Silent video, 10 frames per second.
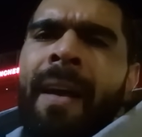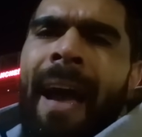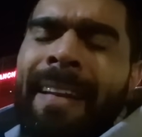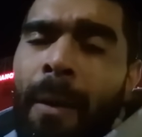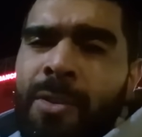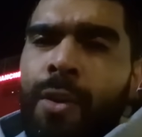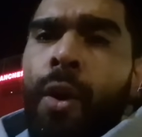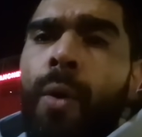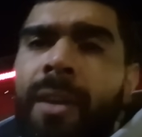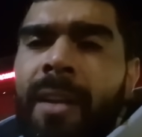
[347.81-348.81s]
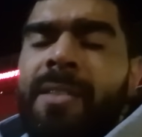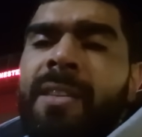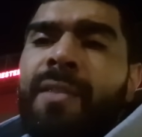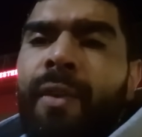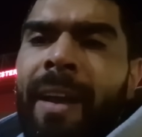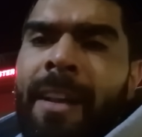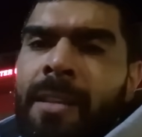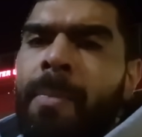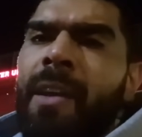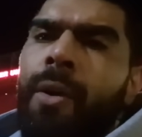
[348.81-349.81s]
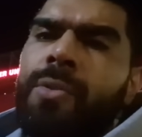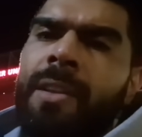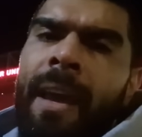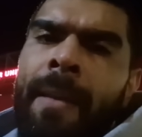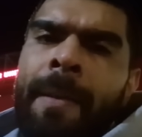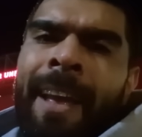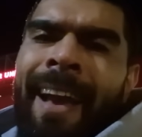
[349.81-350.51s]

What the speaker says: And that was a goal and an assist for Casemiro today.